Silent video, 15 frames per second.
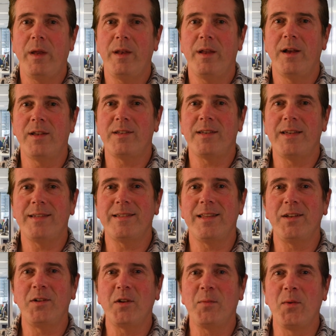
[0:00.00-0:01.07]
he does these
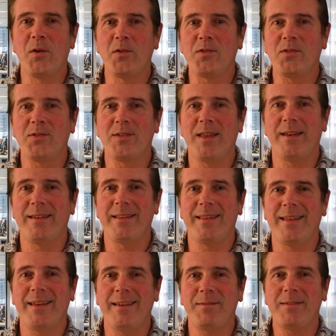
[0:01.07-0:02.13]
little commercials that,
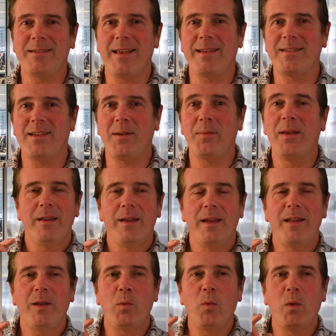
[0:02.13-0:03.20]
that he sets up. He
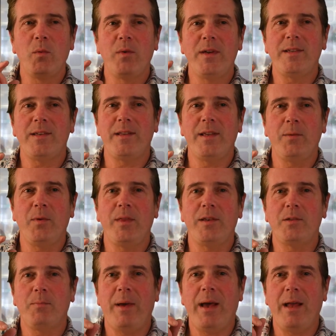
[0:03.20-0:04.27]
did one recently with
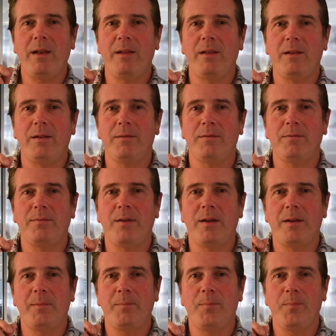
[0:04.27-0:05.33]
his bottle of
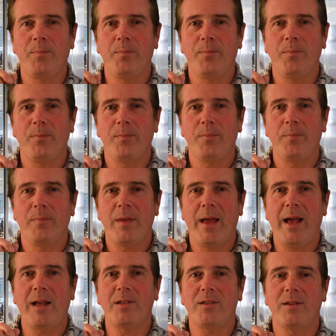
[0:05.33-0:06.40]
um,
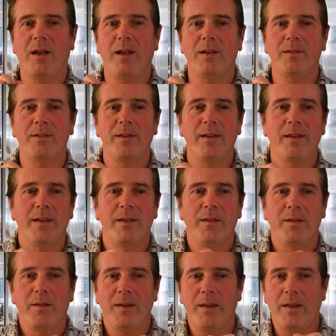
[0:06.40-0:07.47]
hot sauce.
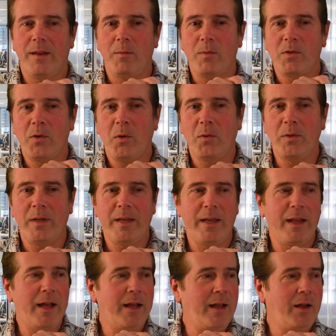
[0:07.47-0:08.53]
And he was holding
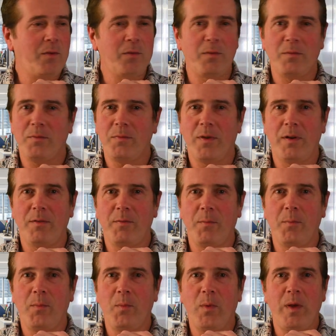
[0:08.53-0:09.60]
it out in front of
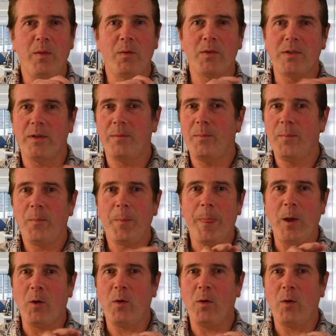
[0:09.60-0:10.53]
him, and there was a, a